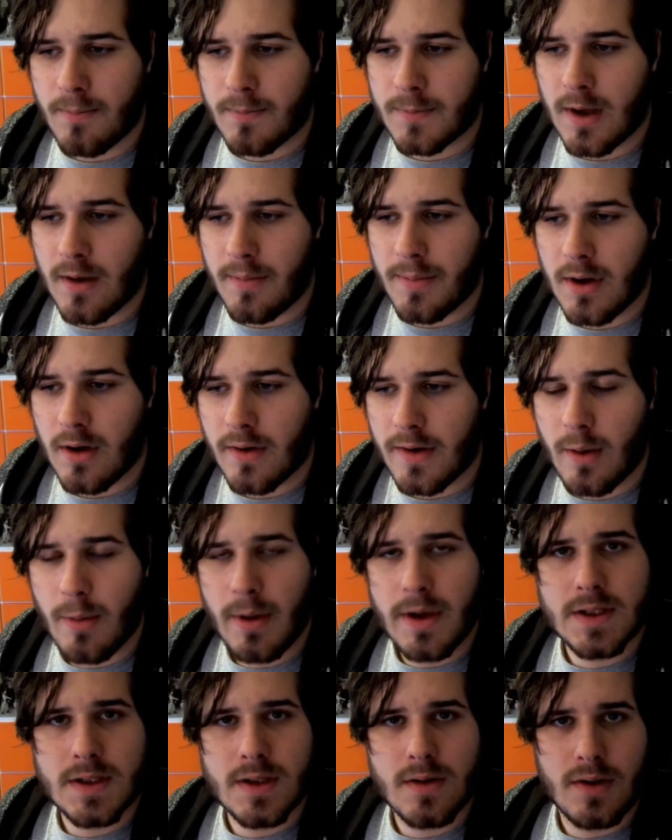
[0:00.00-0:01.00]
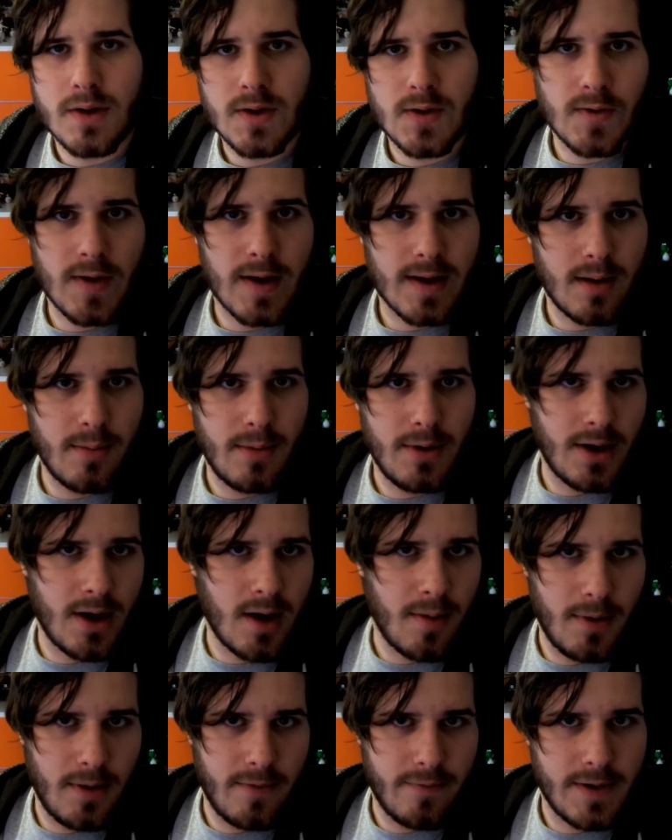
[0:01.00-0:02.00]
They'll be on their way soon. You should get them in a
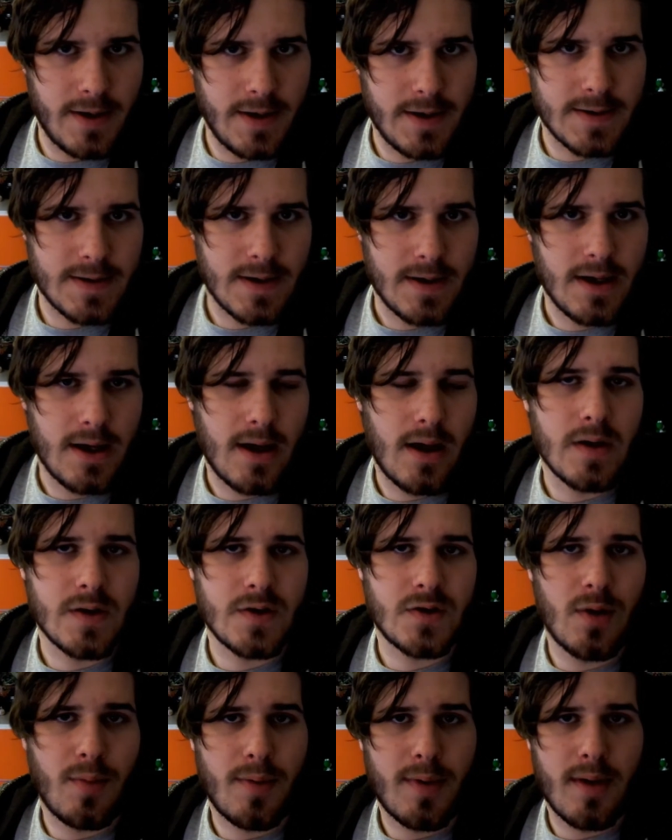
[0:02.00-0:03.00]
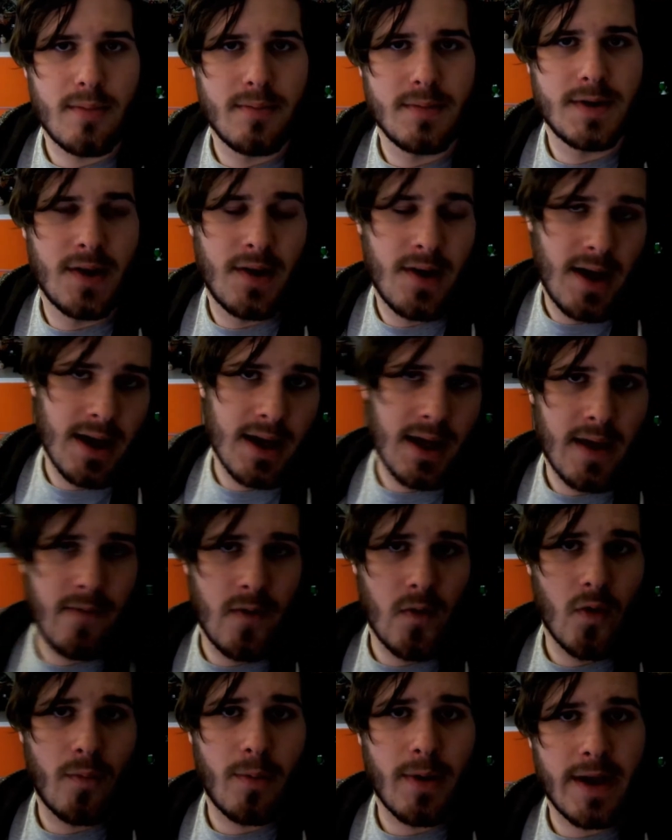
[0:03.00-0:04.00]
couple of days. I'll ship them today
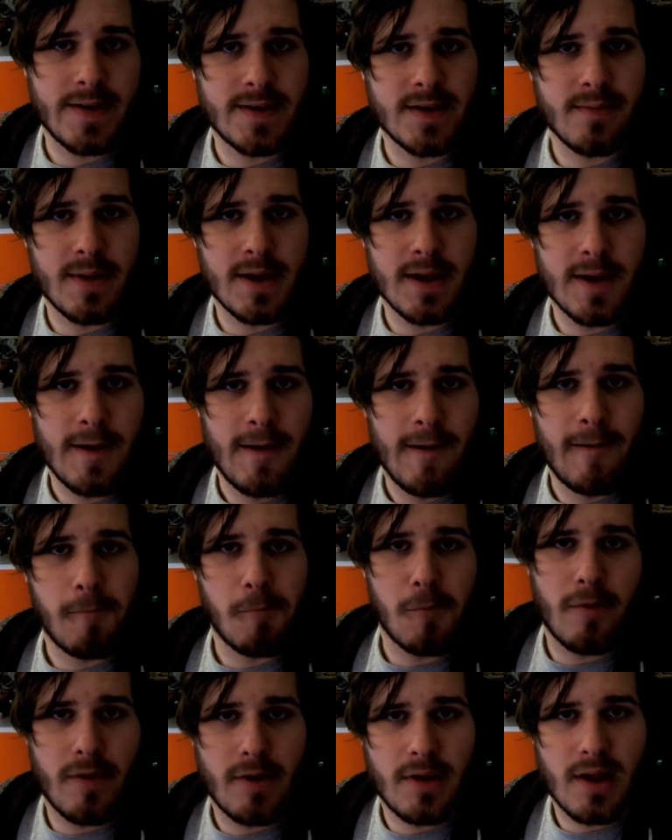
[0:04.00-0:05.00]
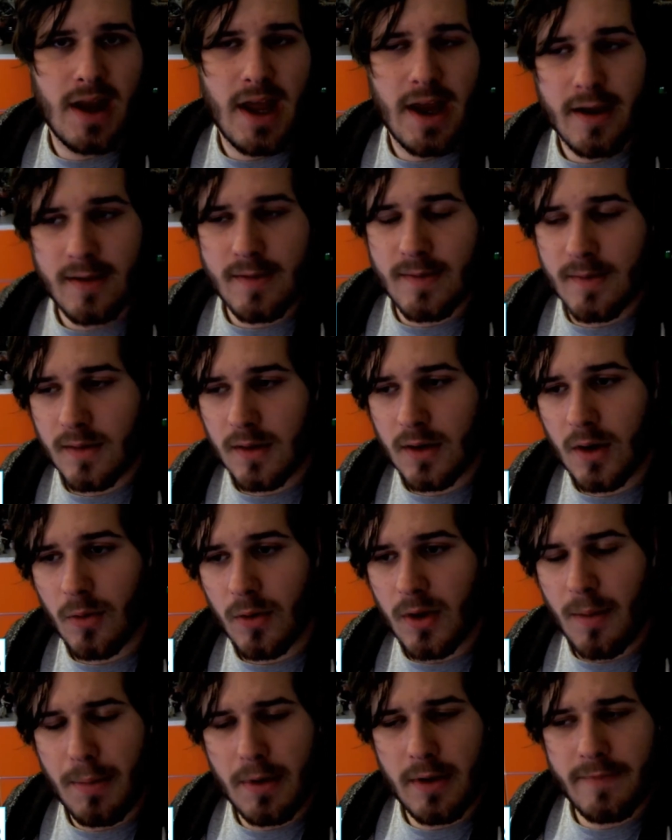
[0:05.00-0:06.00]
if you reply to me within the next, you
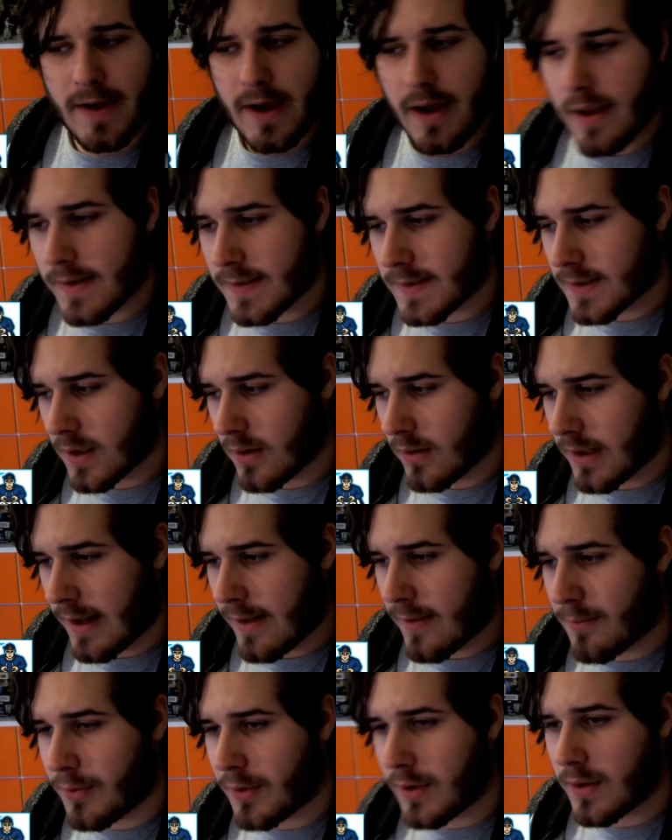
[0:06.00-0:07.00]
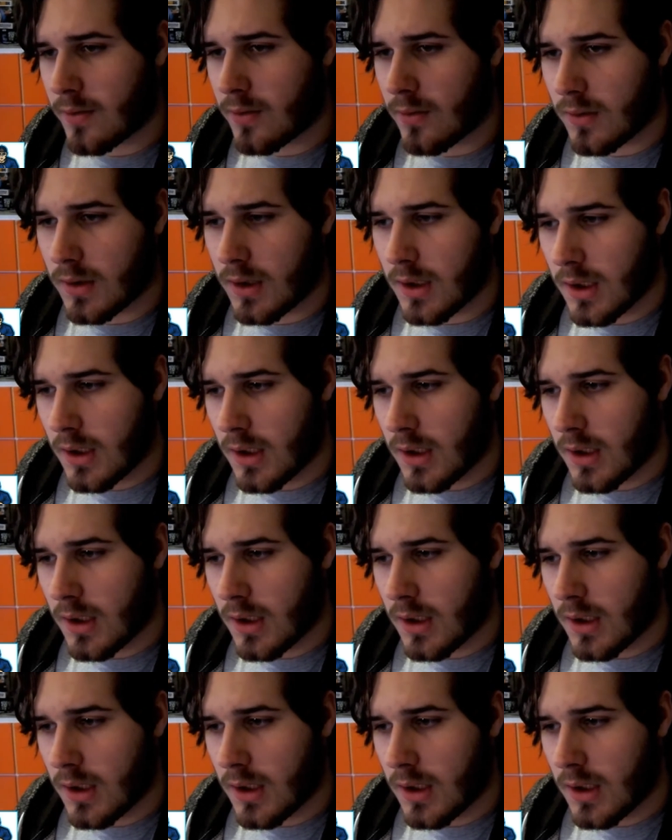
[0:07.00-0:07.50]
know, couple of hours. So that's pretty cool.